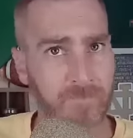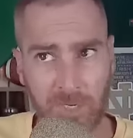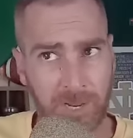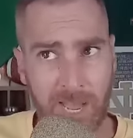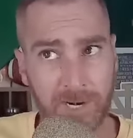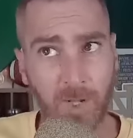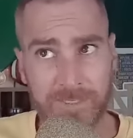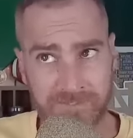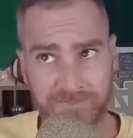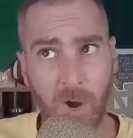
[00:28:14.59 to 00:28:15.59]
They're not all
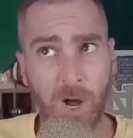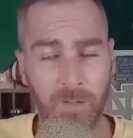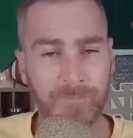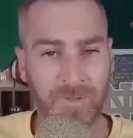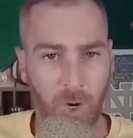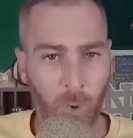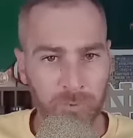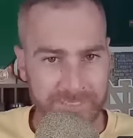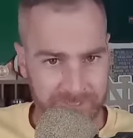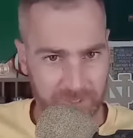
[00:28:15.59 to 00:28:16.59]
his fault, but
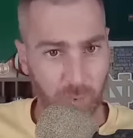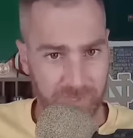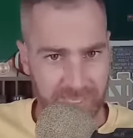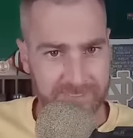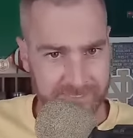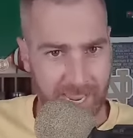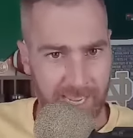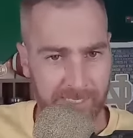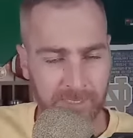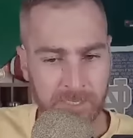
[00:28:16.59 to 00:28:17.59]
only 2 of the
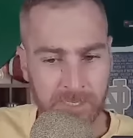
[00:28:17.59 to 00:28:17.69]
10